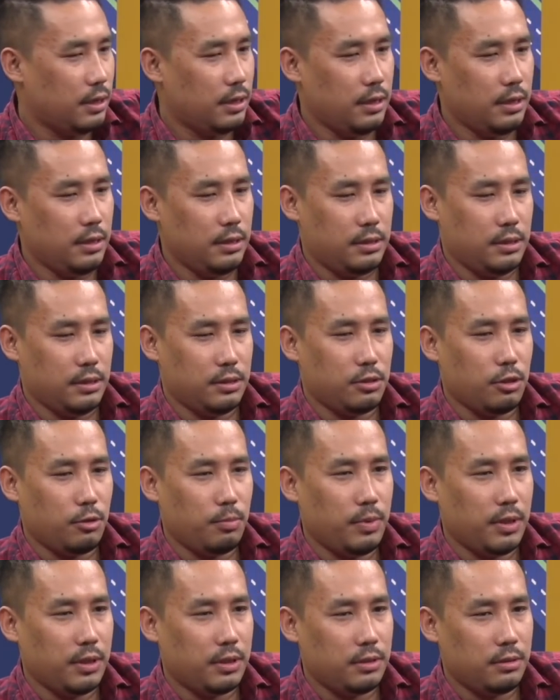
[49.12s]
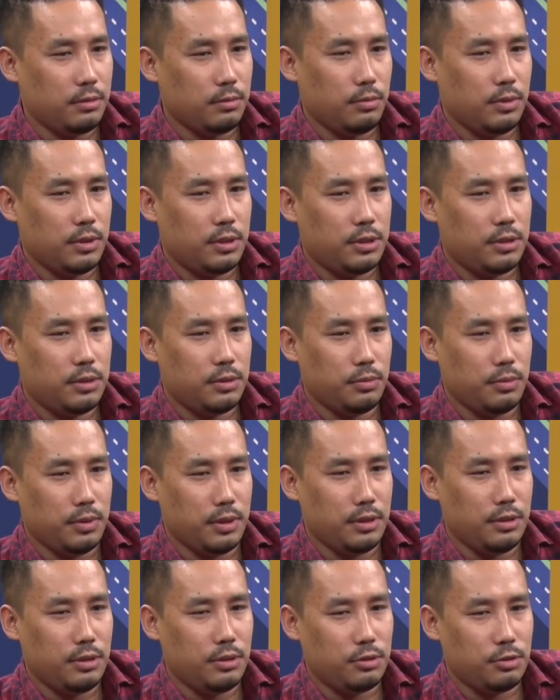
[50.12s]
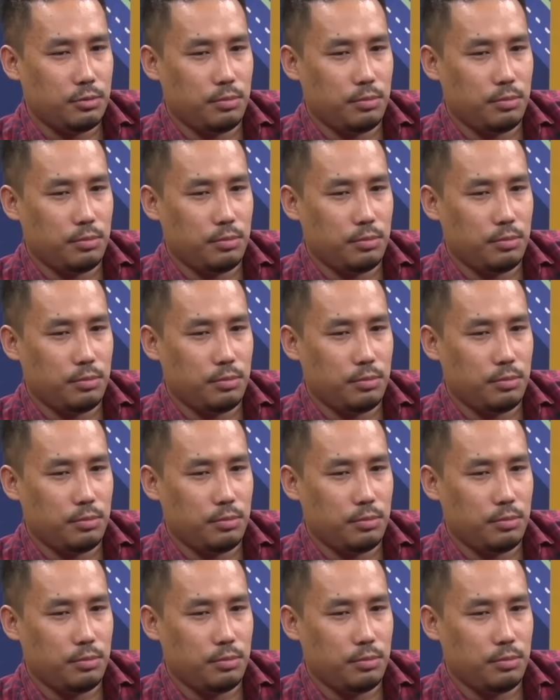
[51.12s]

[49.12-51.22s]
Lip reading: it's a topic which we need to